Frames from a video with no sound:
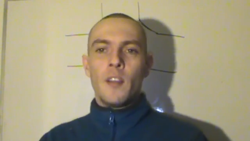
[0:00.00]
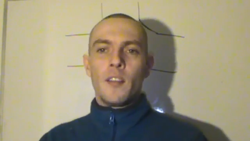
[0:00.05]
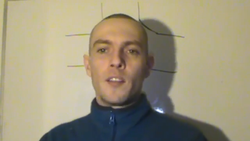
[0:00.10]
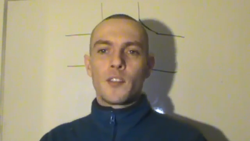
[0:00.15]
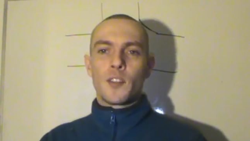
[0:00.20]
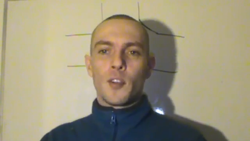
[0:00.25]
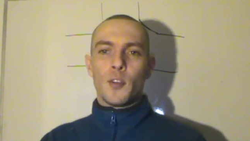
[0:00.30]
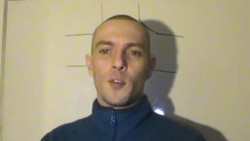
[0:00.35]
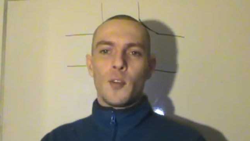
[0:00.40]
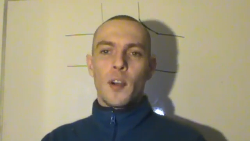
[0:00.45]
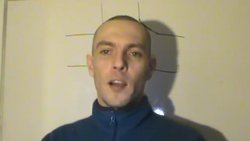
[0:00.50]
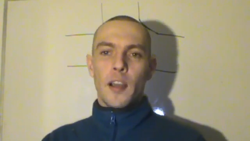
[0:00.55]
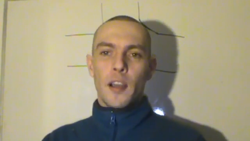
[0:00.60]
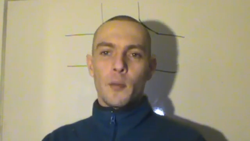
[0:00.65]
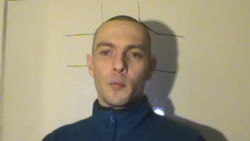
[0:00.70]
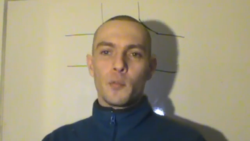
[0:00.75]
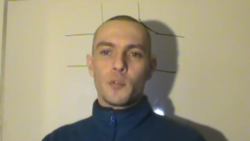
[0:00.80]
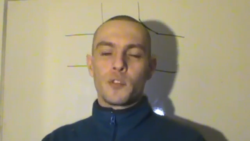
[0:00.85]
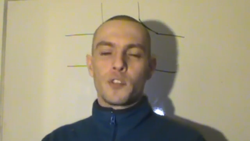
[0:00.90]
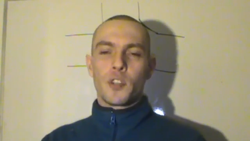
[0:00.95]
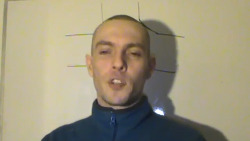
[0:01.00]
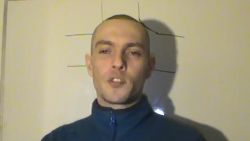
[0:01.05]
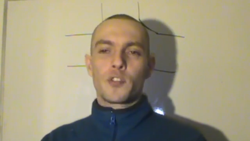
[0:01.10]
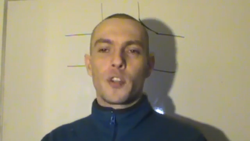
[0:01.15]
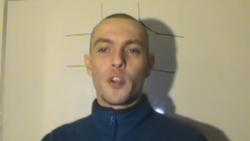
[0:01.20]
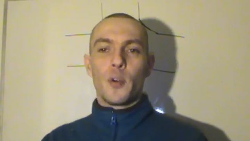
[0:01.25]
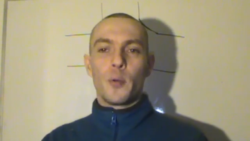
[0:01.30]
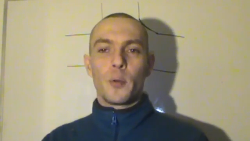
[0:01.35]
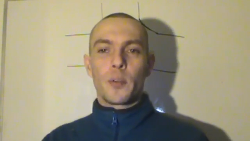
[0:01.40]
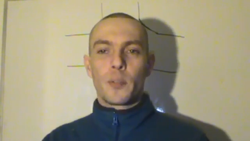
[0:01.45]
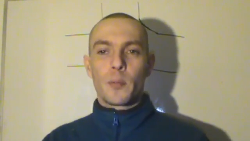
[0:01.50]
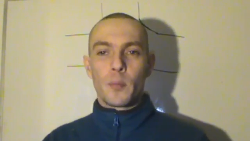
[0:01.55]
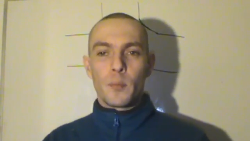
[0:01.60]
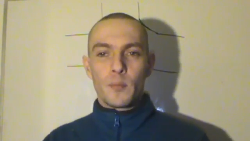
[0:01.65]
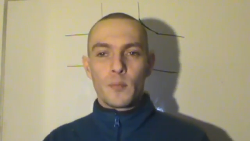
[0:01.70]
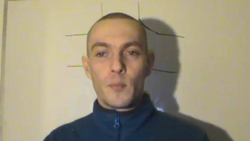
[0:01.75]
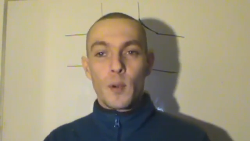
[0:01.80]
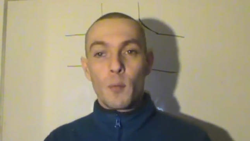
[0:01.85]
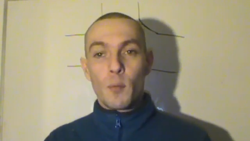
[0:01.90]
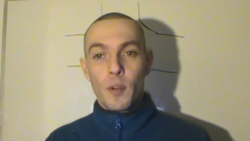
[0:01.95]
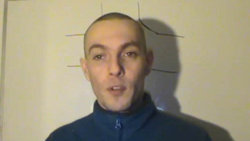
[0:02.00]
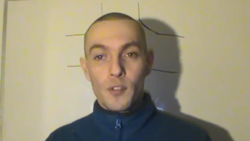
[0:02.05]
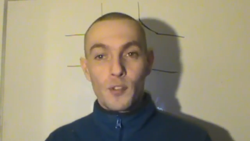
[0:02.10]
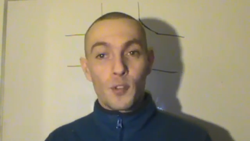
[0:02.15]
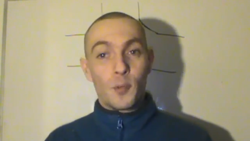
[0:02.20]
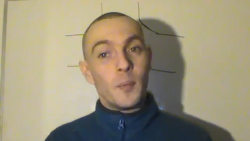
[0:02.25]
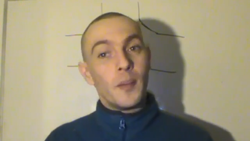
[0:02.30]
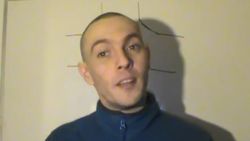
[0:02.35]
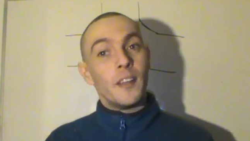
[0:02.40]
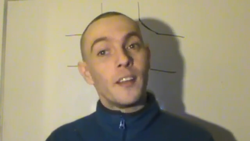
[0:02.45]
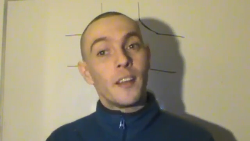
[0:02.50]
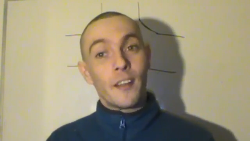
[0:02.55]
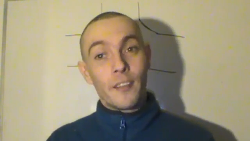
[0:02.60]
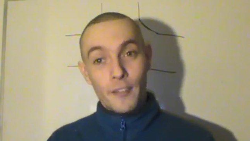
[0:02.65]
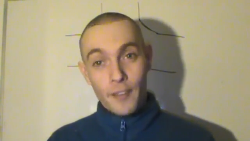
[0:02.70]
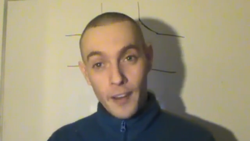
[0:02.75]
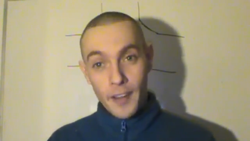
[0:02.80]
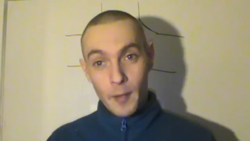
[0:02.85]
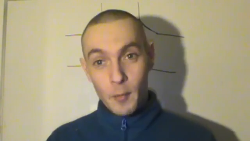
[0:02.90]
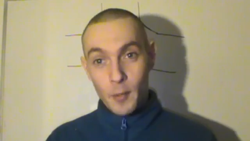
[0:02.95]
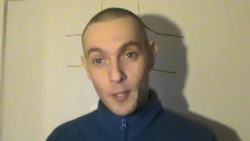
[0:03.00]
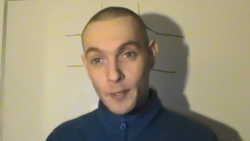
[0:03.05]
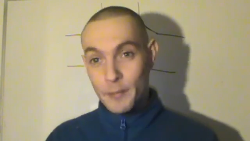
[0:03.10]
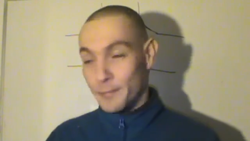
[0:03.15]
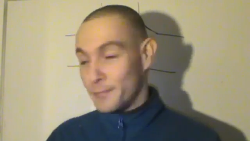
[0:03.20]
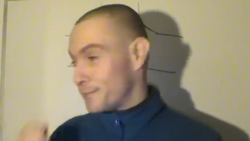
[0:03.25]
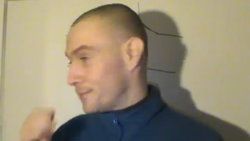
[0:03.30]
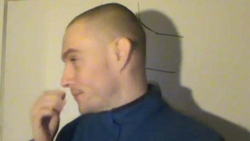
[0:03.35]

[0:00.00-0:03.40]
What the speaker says: so I will just go with what was to me a funny one.